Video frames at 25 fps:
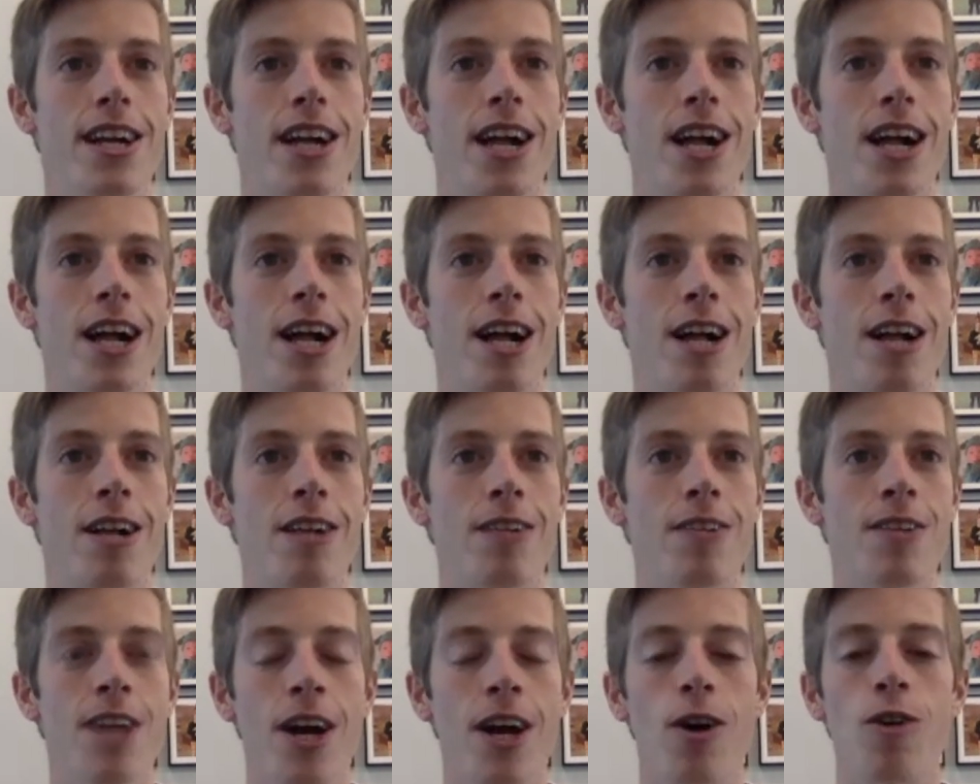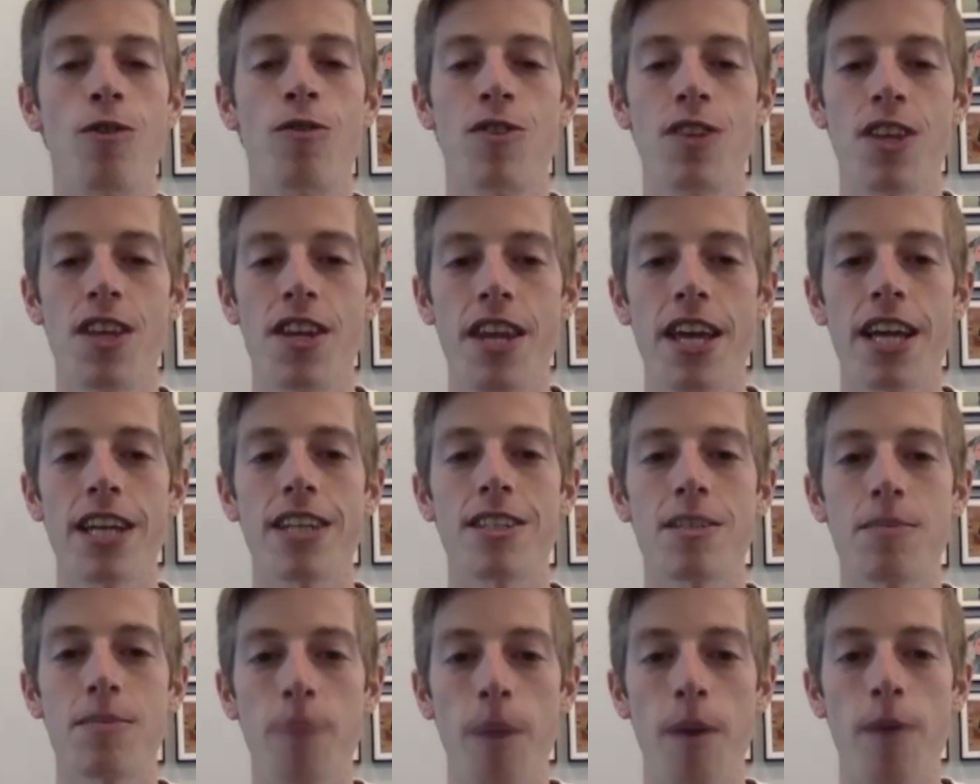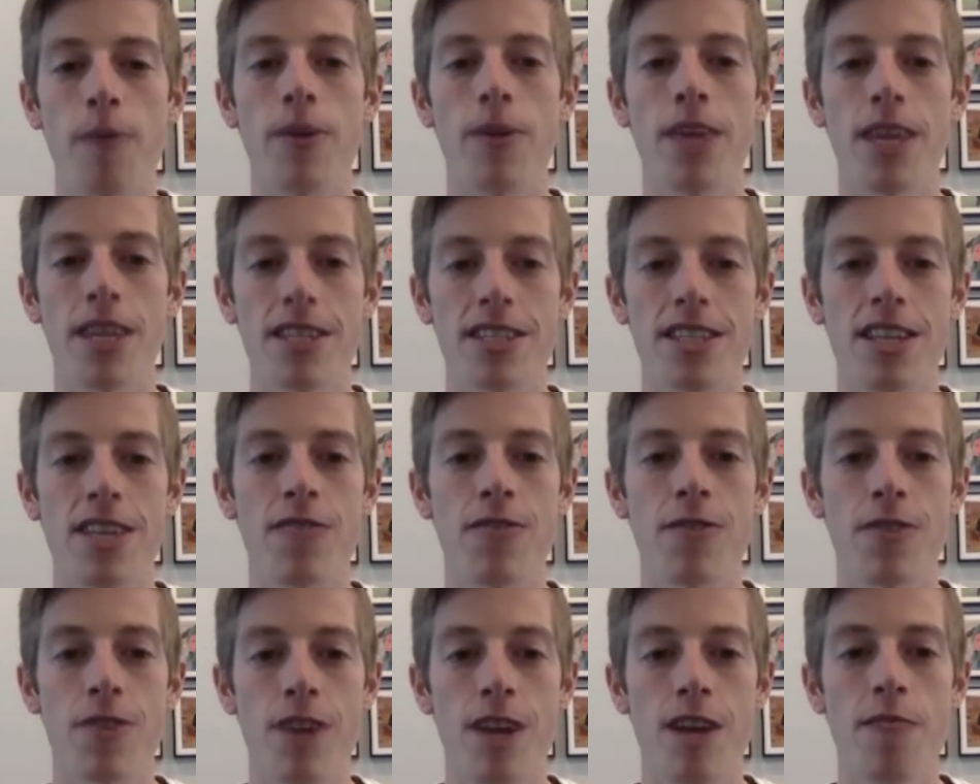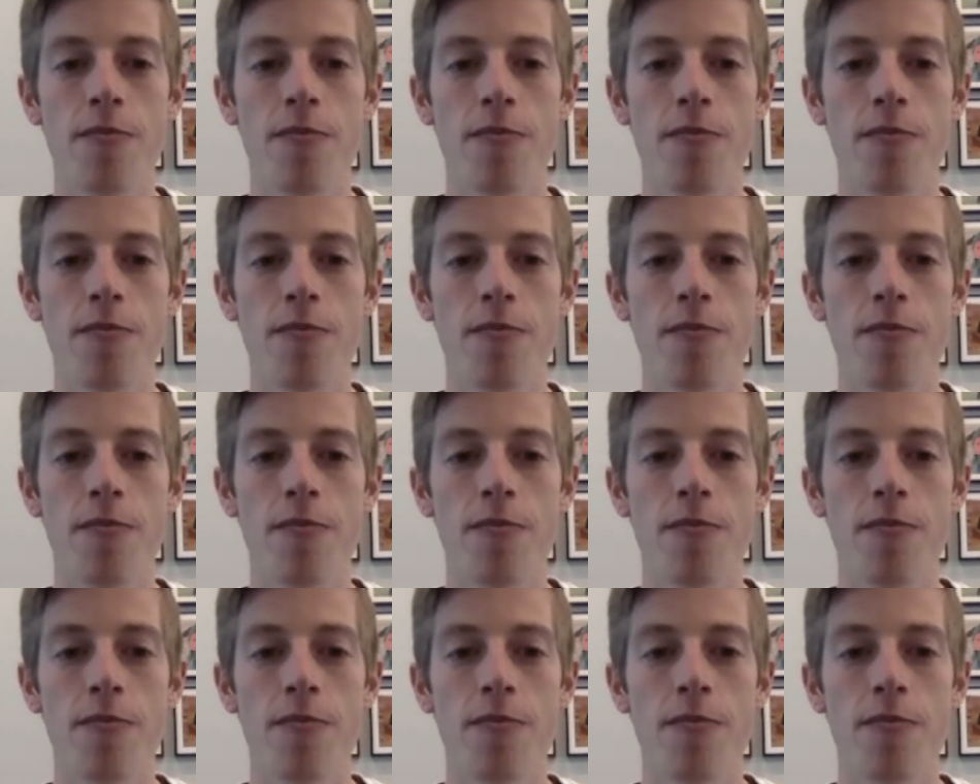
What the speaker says: yeah, over the next probably like 7 or 8